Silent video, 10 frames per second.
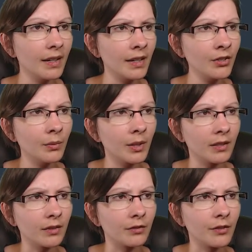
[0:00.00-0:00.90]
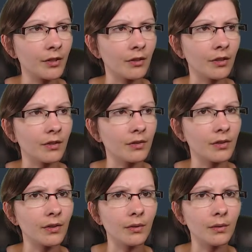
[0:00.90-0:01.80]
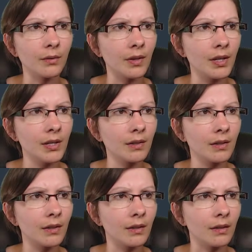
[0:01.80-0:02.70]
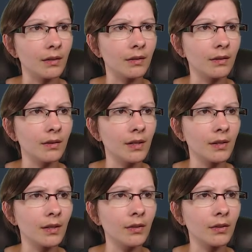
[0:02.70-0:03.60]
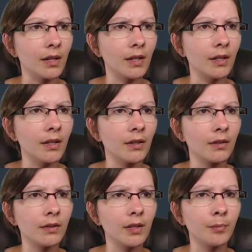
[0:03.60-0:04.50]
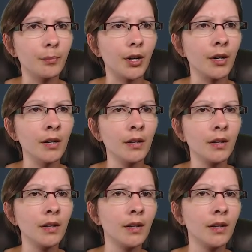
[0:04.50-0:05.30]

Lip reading: And I actually went a little further. So this this underline here, this bar,